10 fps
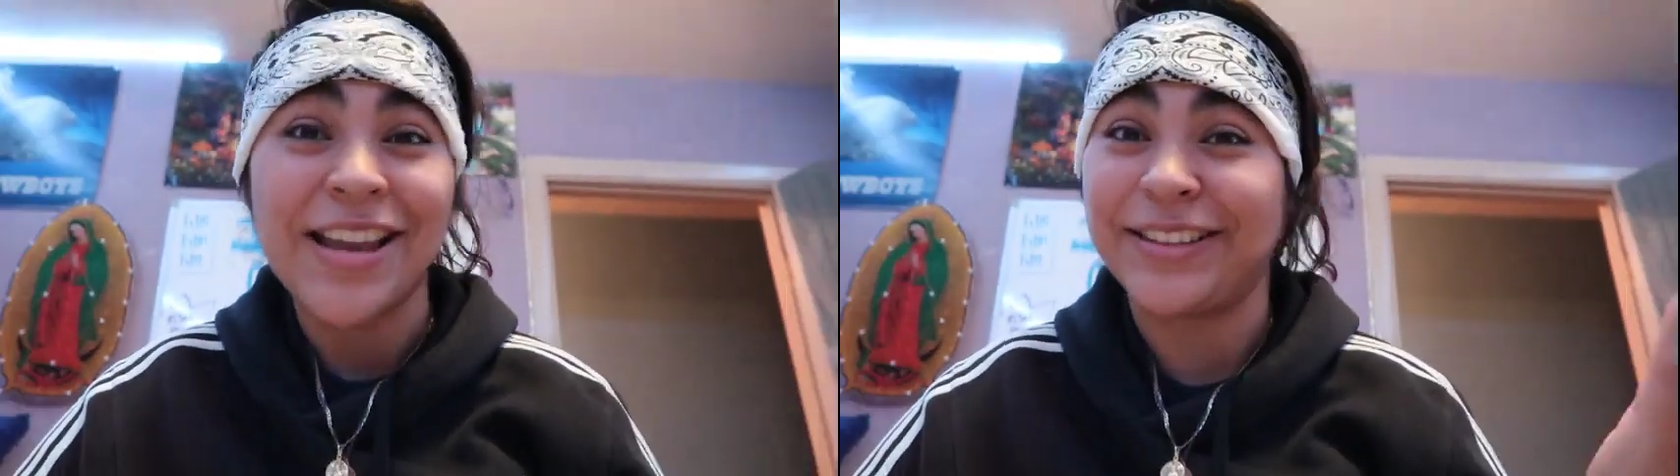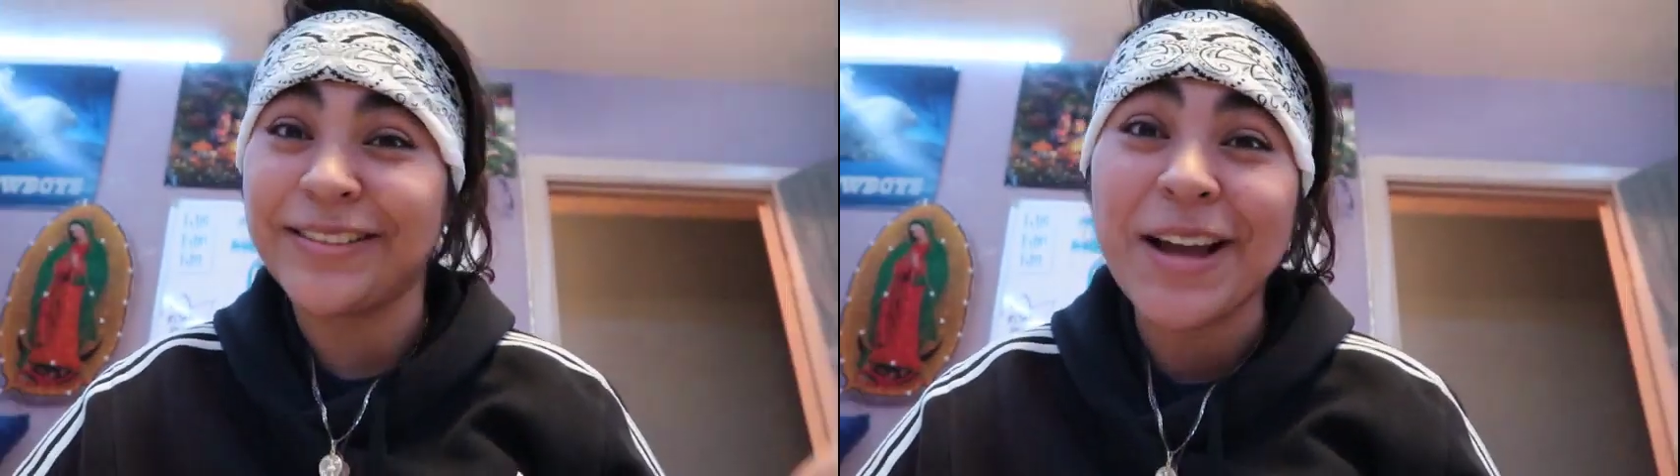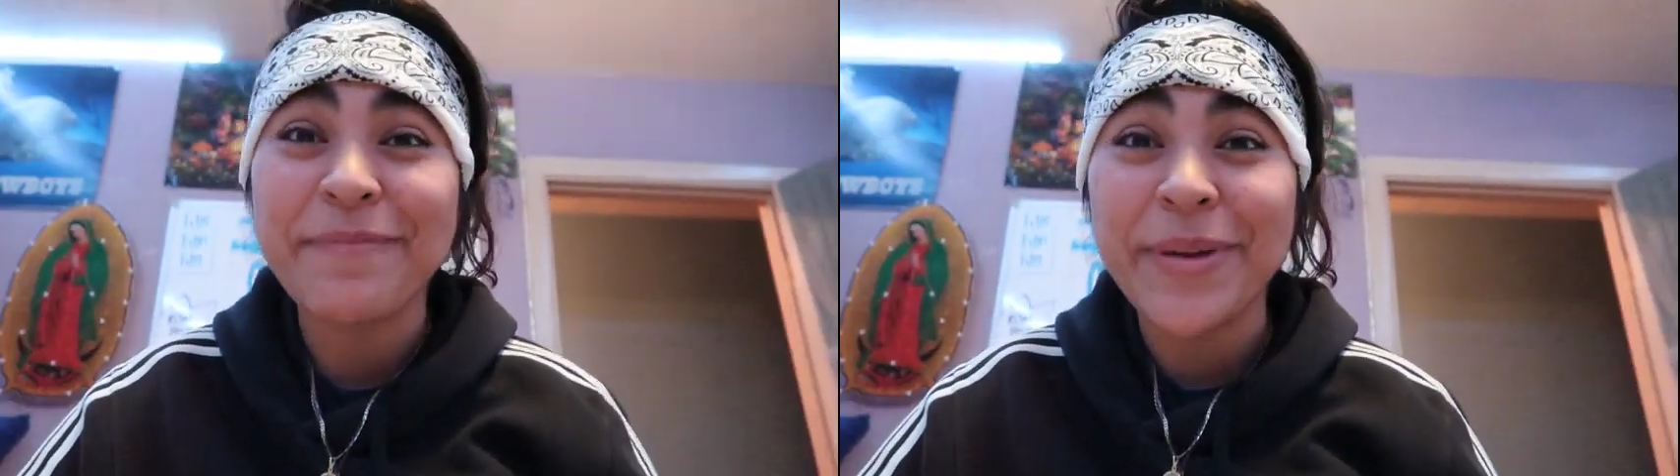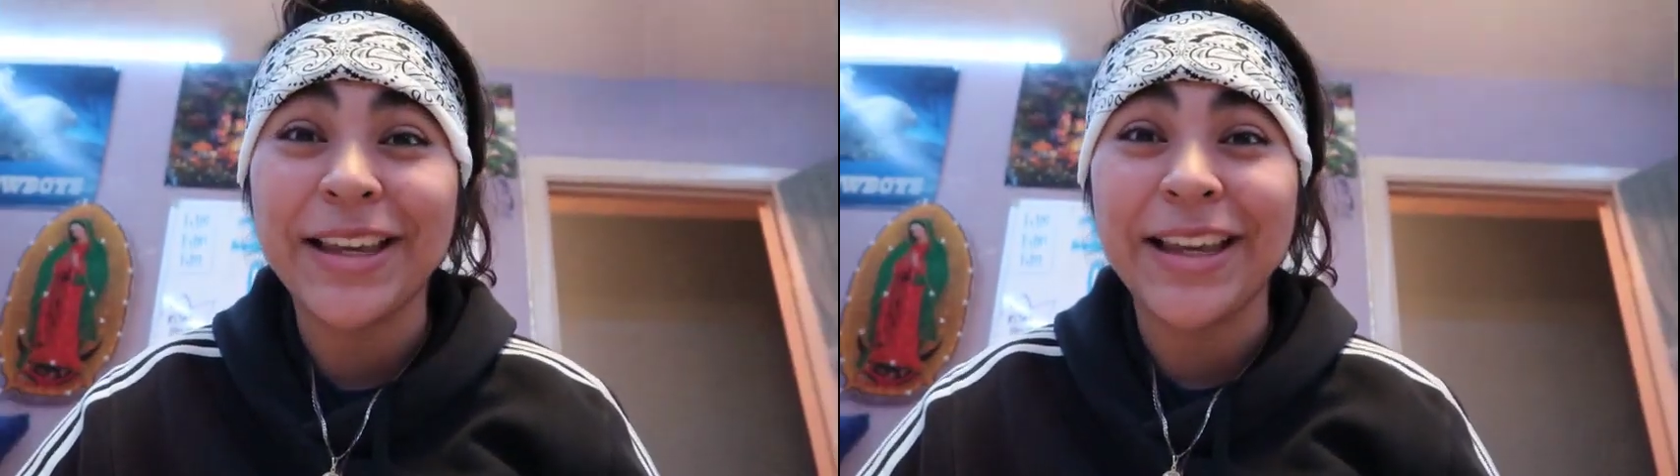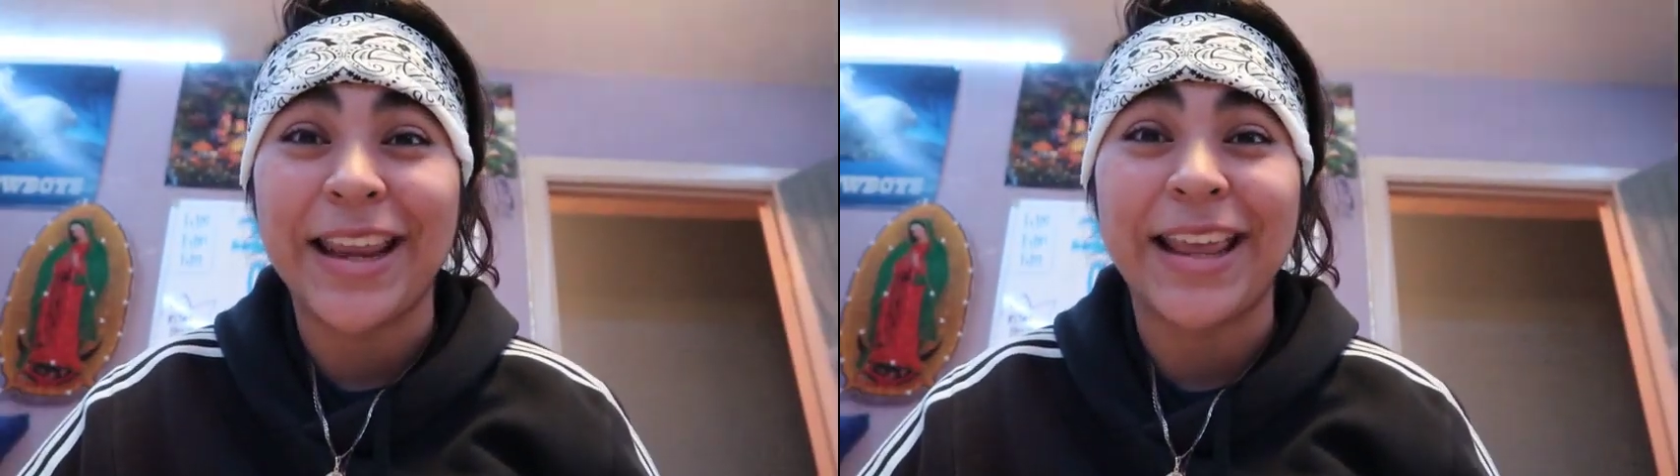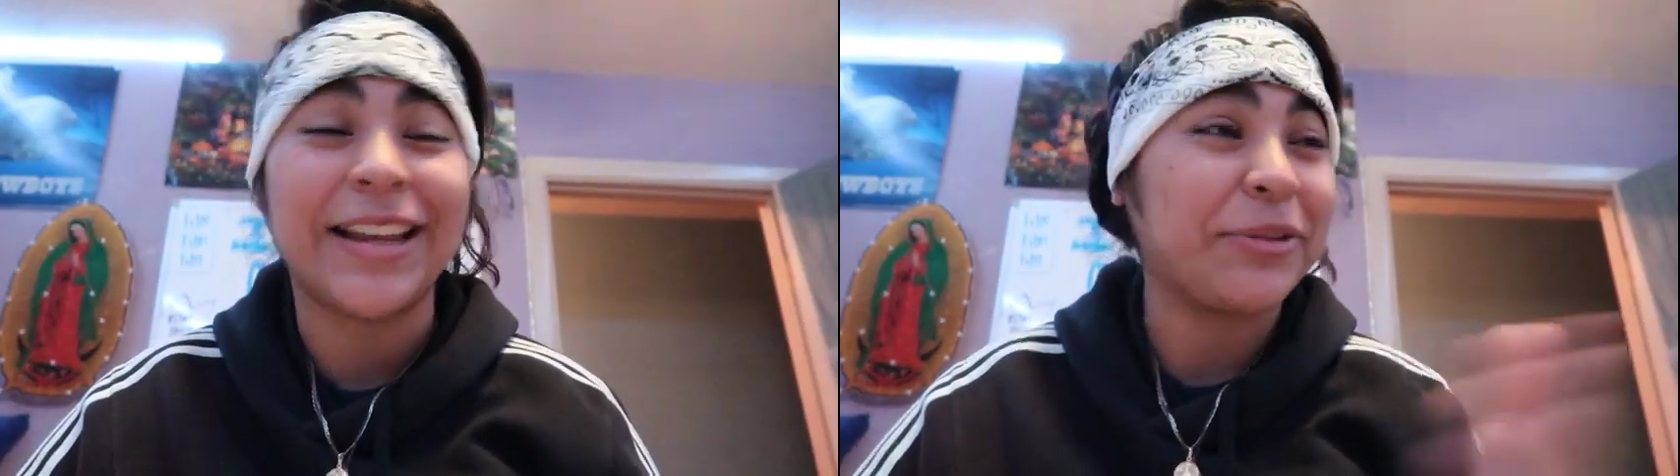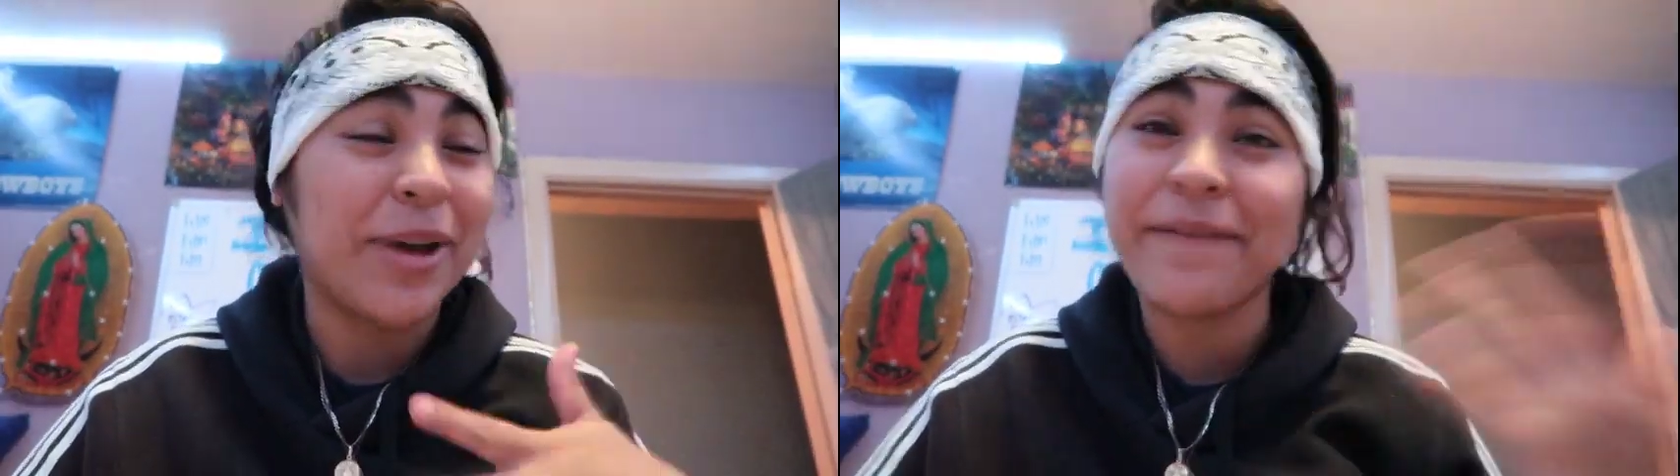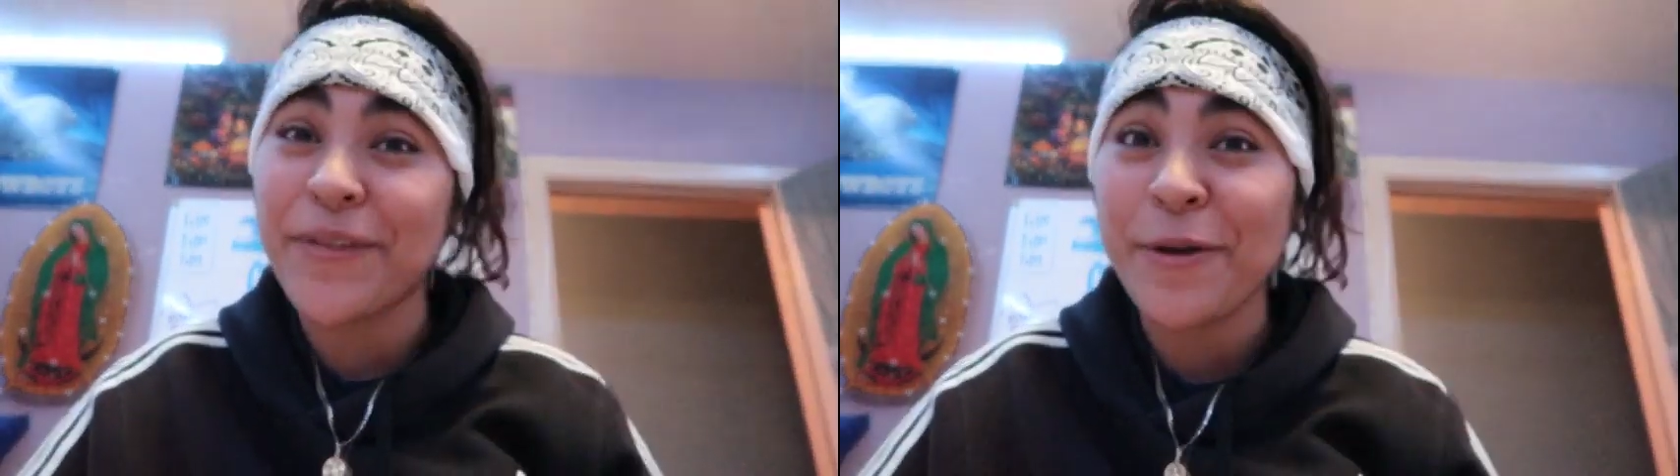That's why I'm making it, that's why
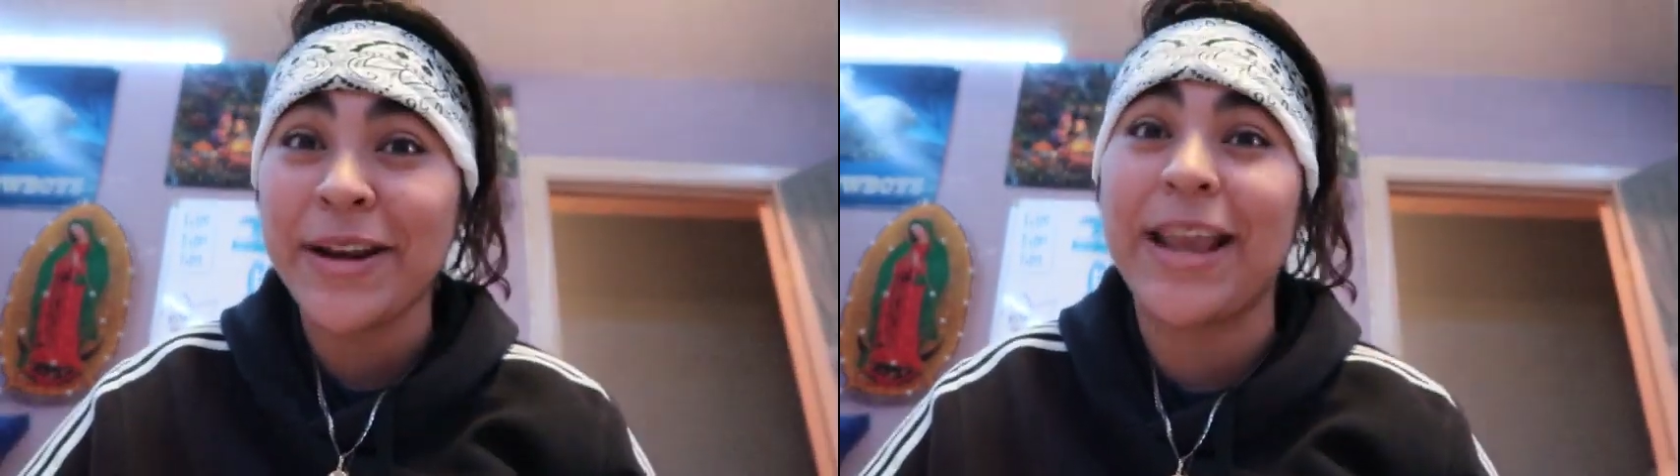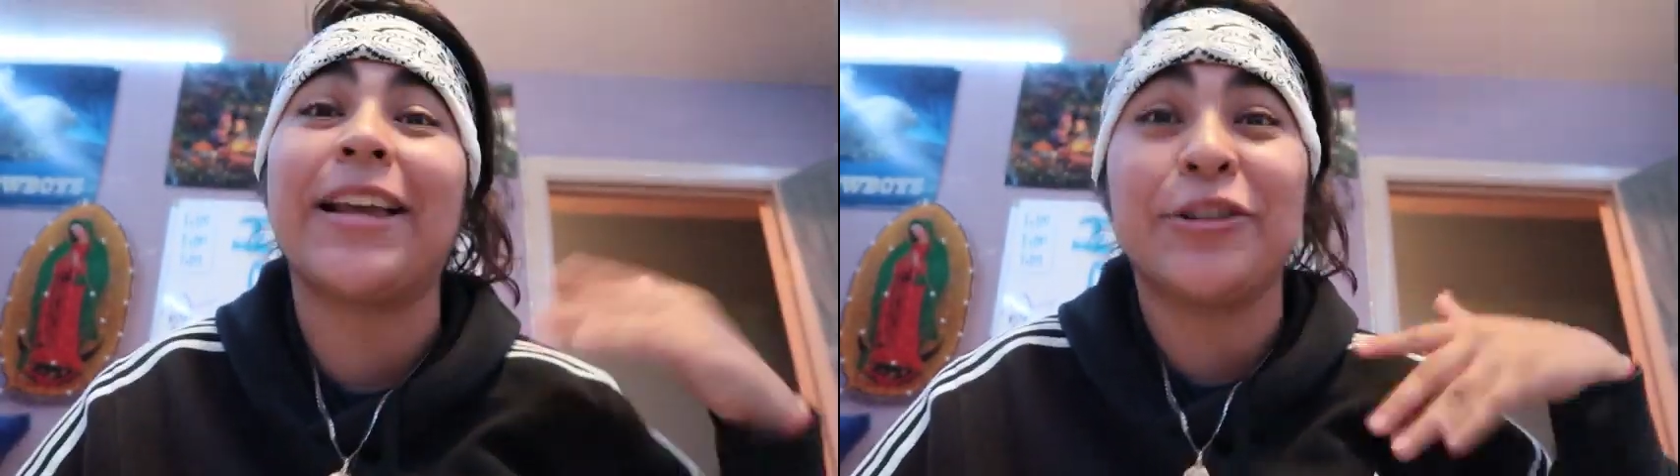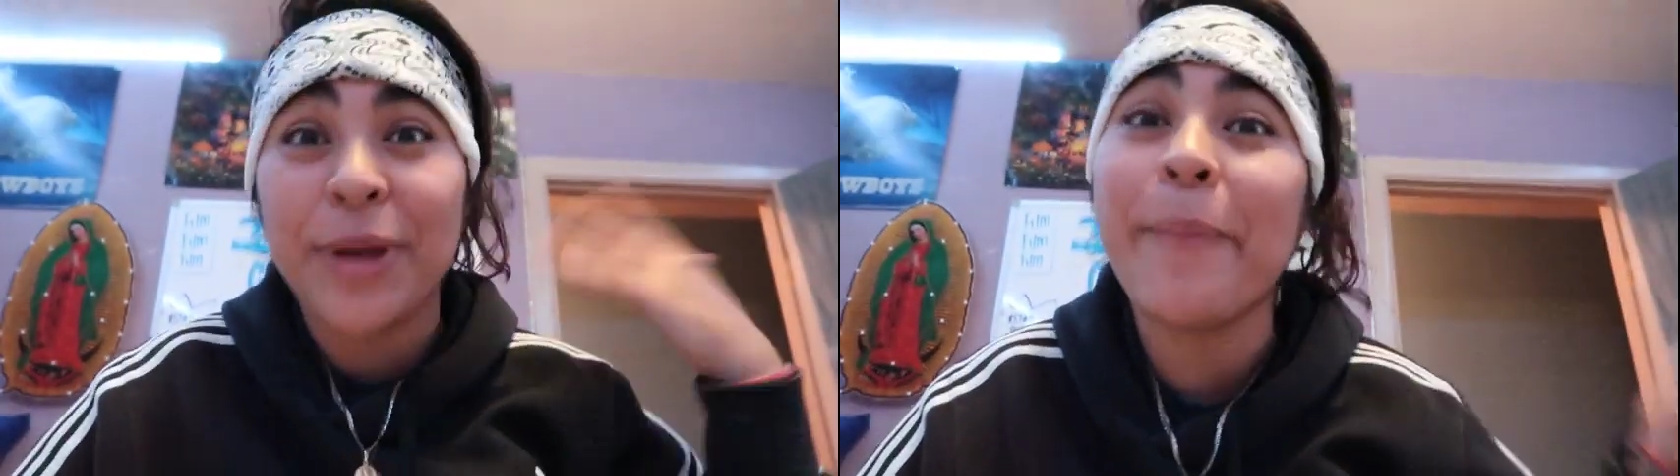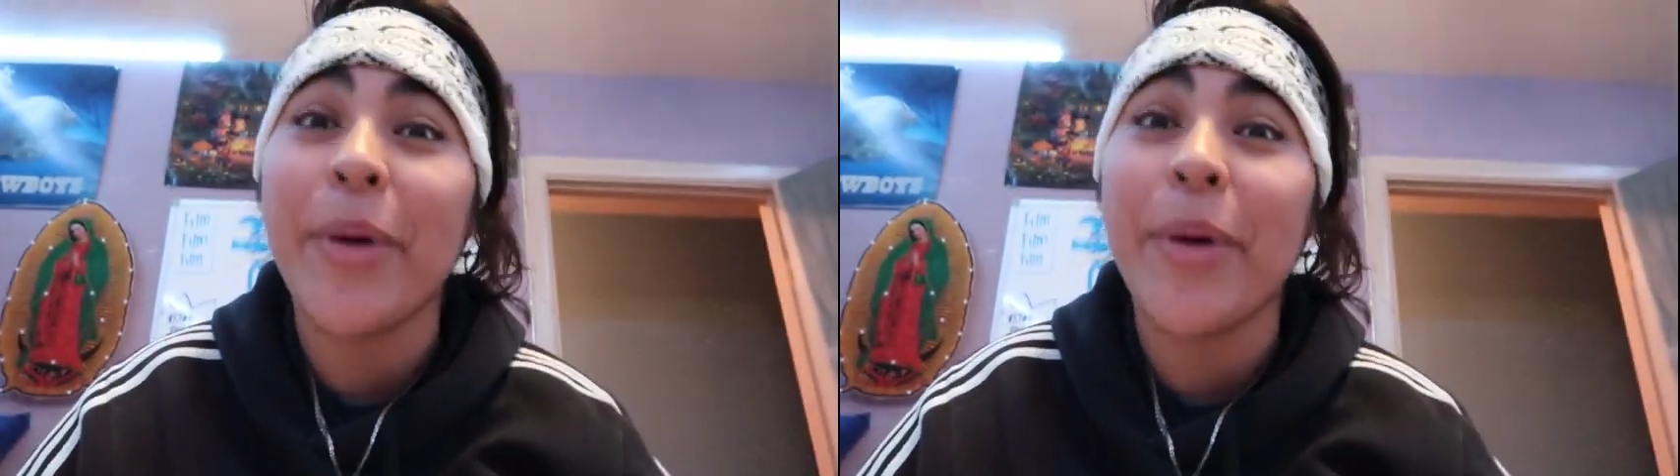I'm filming it, that's why I'm